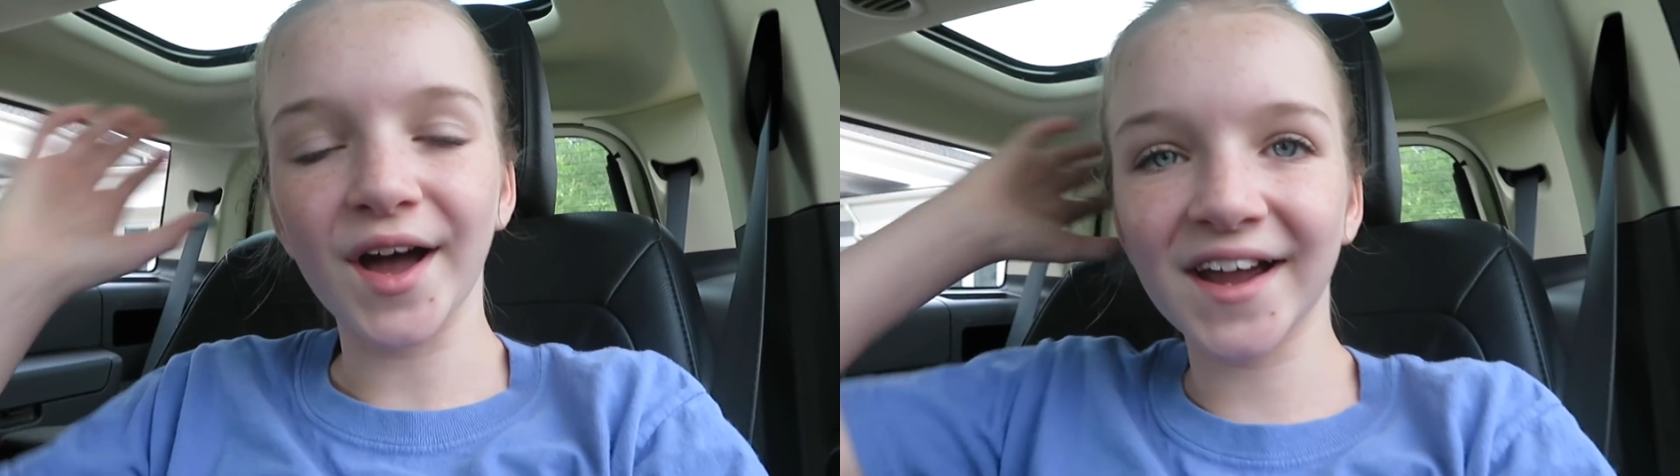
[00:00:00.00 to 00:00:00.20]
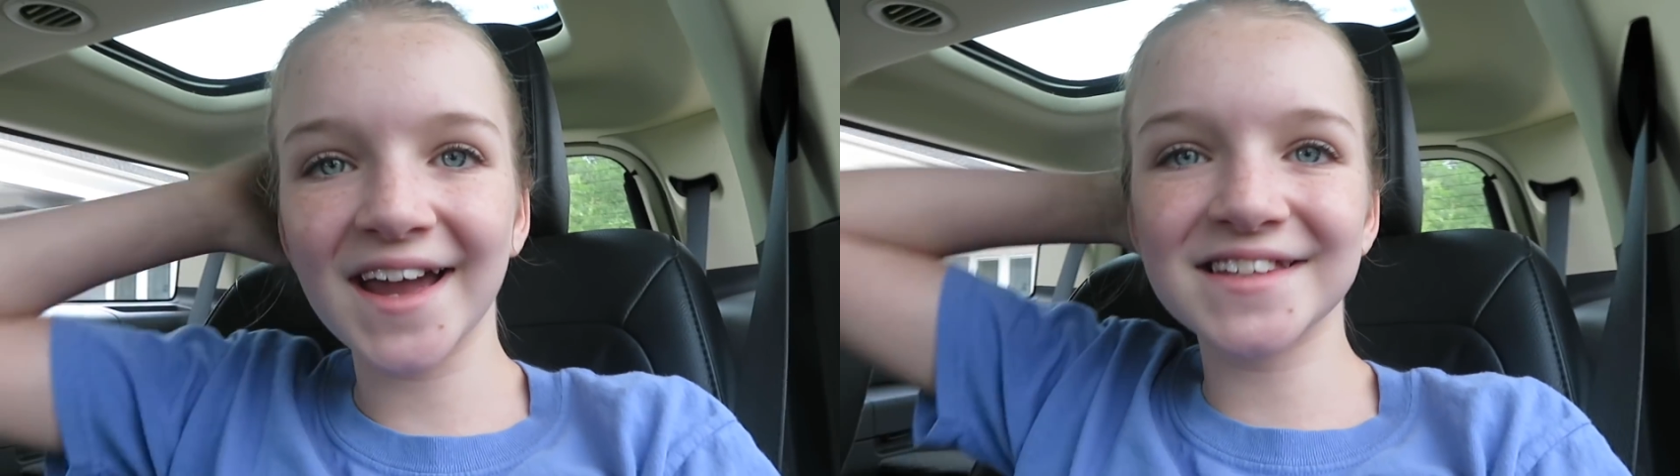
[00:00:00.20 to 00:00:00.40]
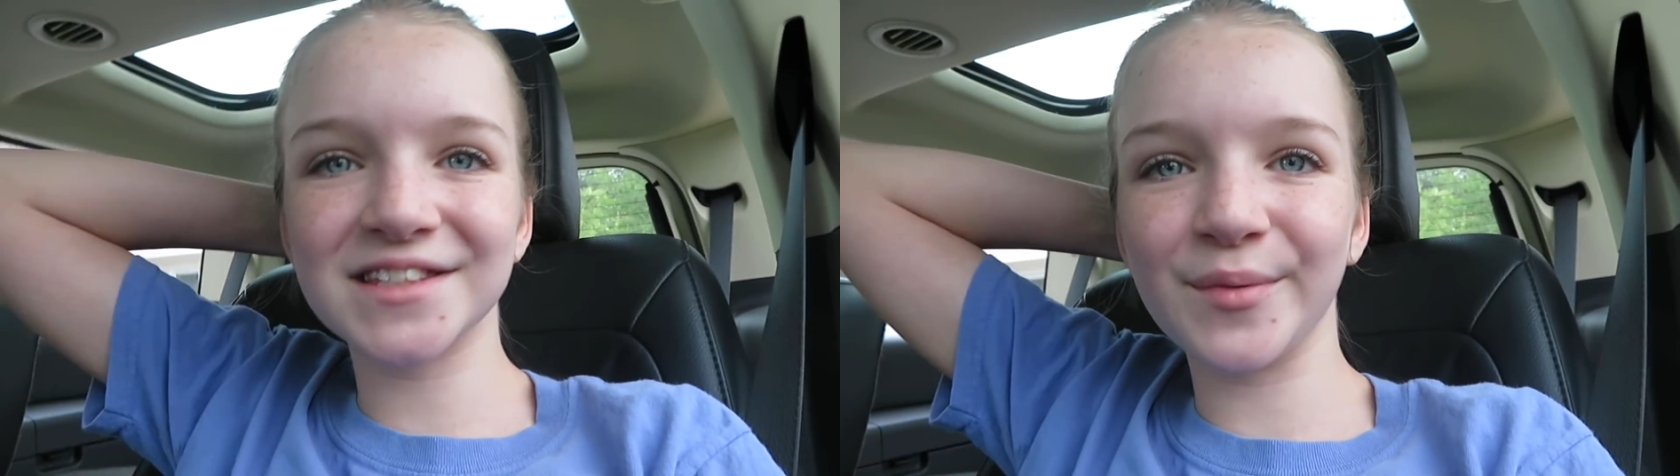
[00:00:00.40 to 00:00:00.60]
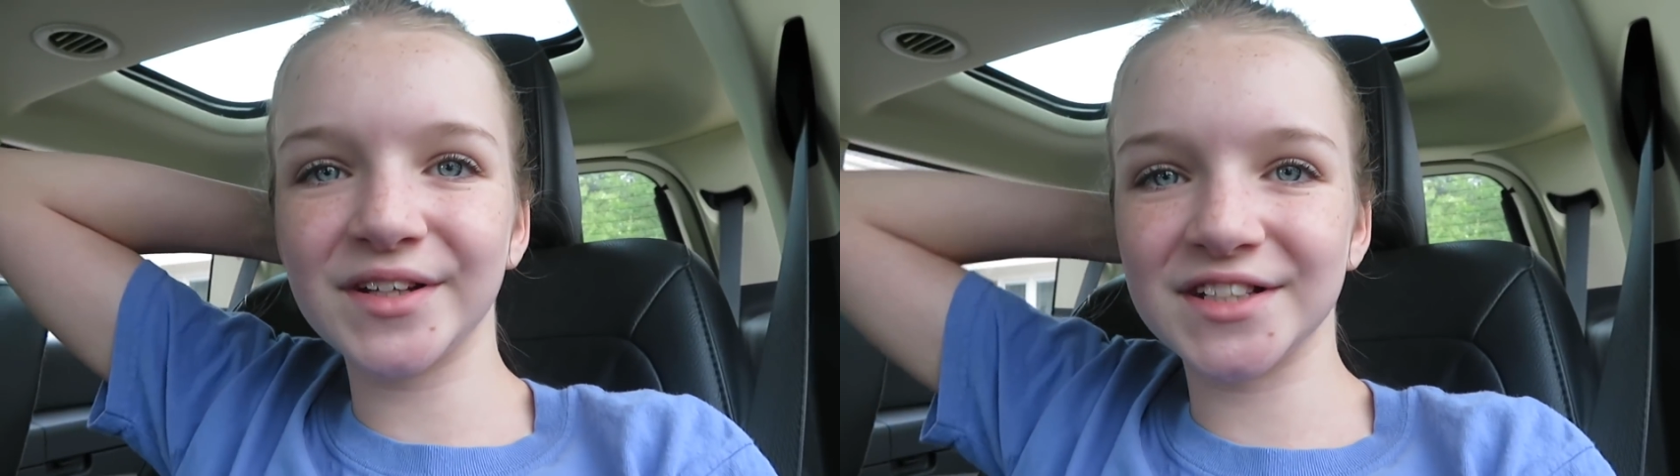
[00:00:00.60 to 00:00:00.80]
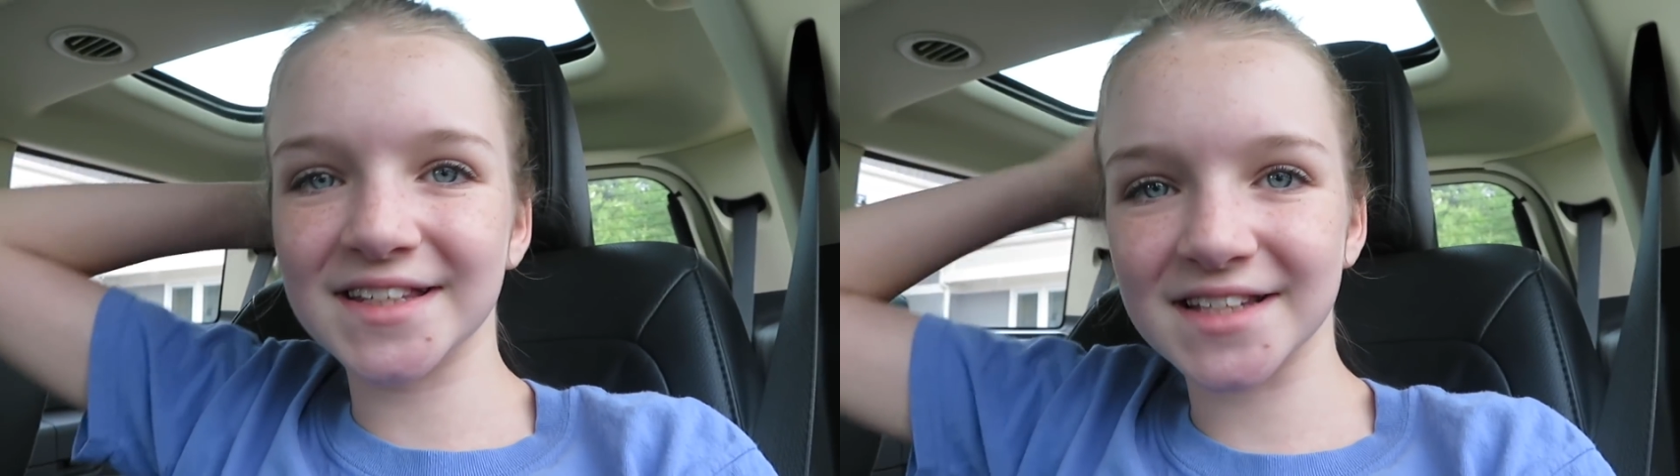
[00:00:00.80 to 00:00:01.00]
Okay, so
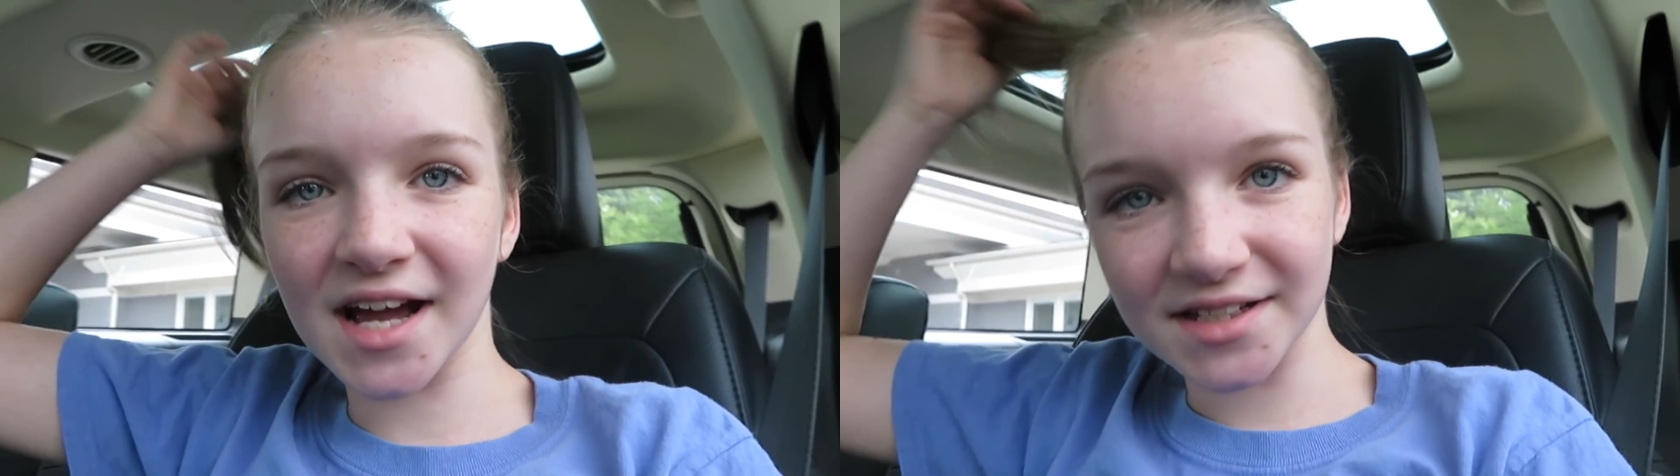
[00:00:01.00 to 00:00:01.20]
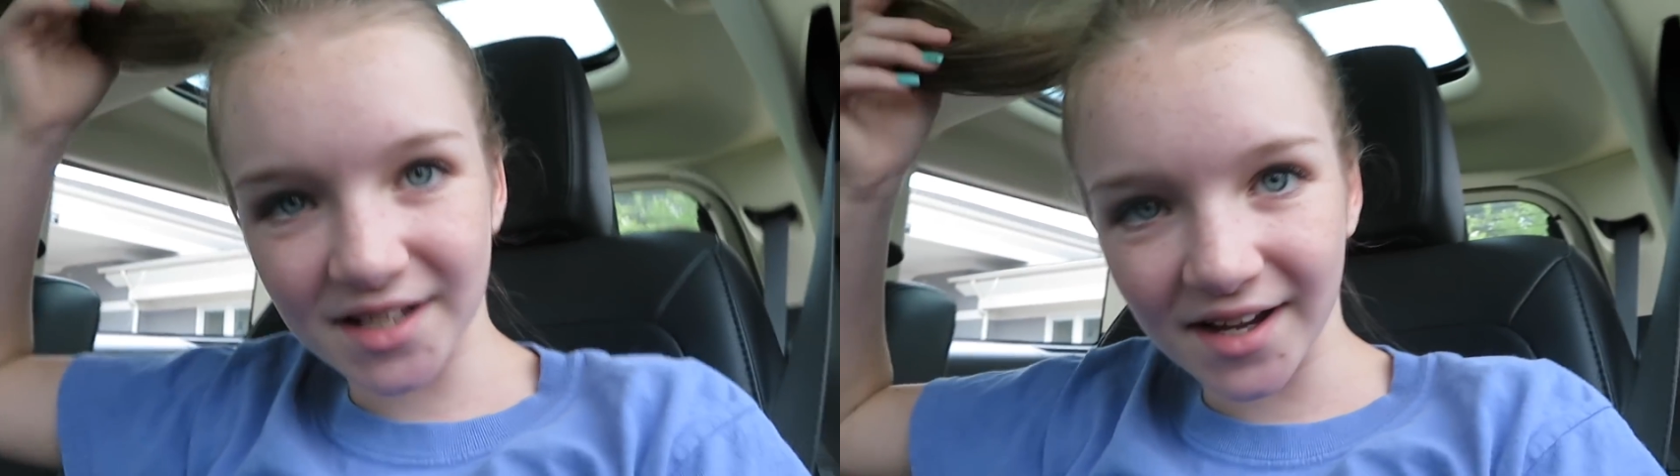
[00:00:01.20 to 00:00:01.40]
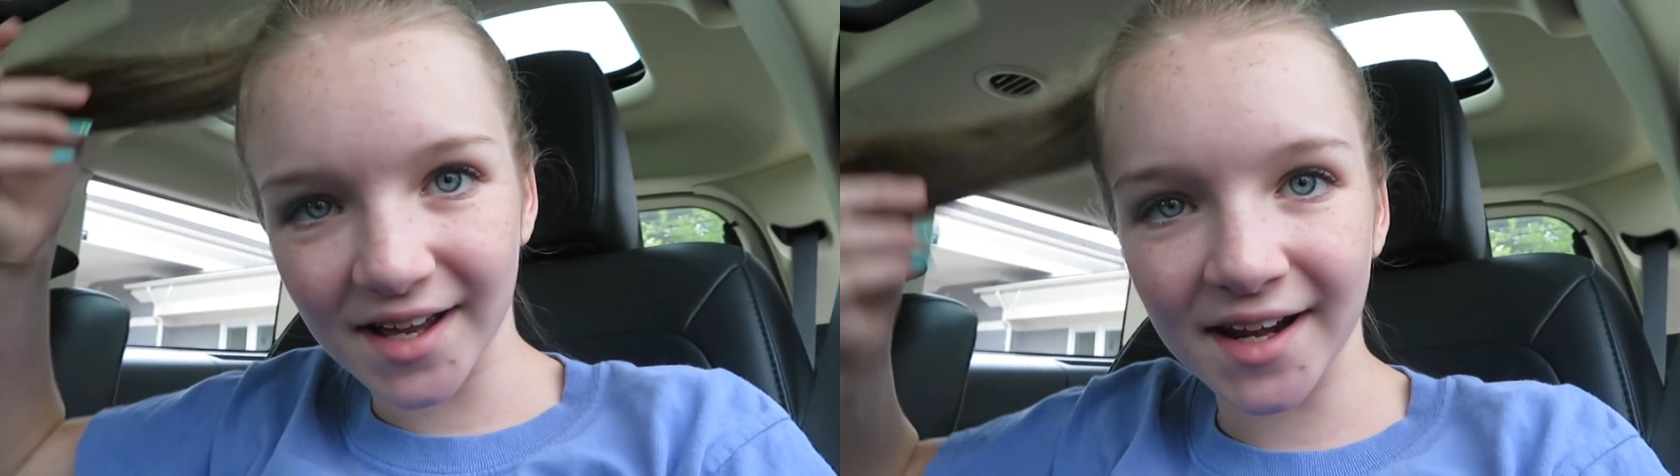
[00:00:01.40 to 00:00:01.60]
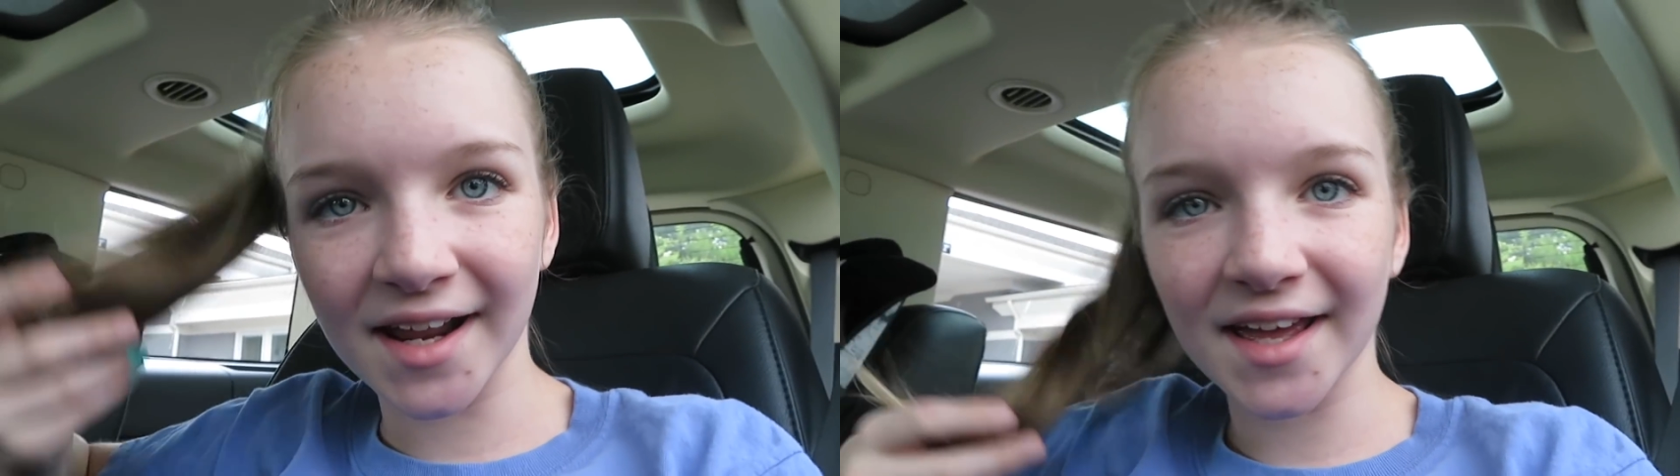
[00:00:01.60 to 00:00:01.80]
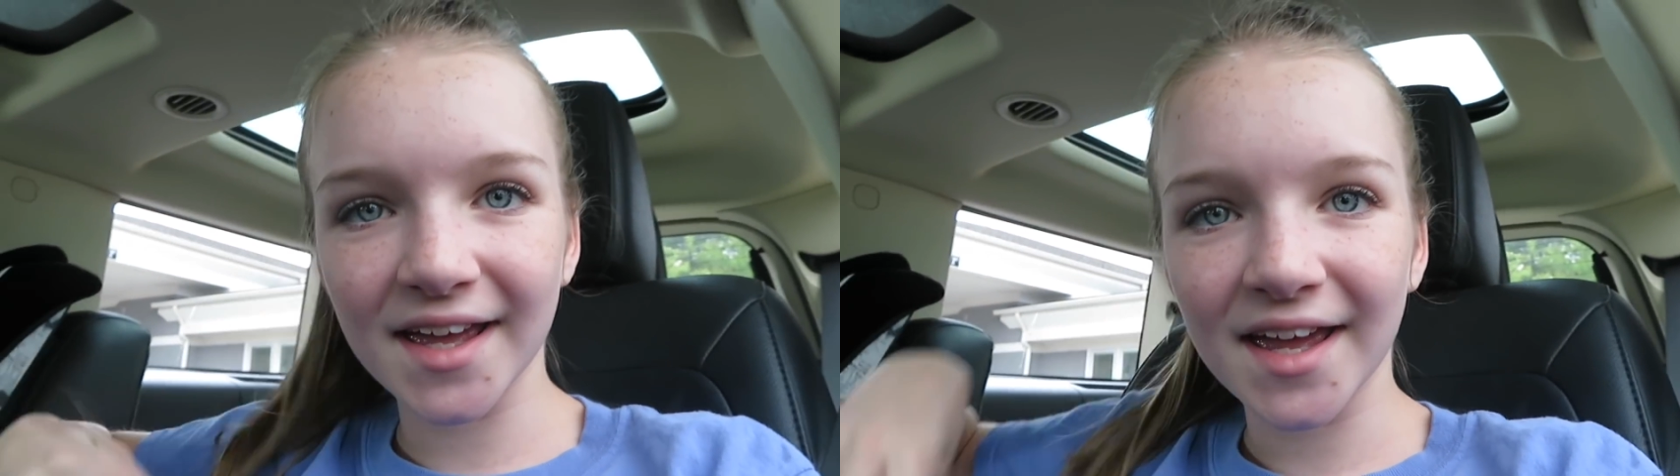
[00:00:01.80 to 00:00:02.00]
we just got done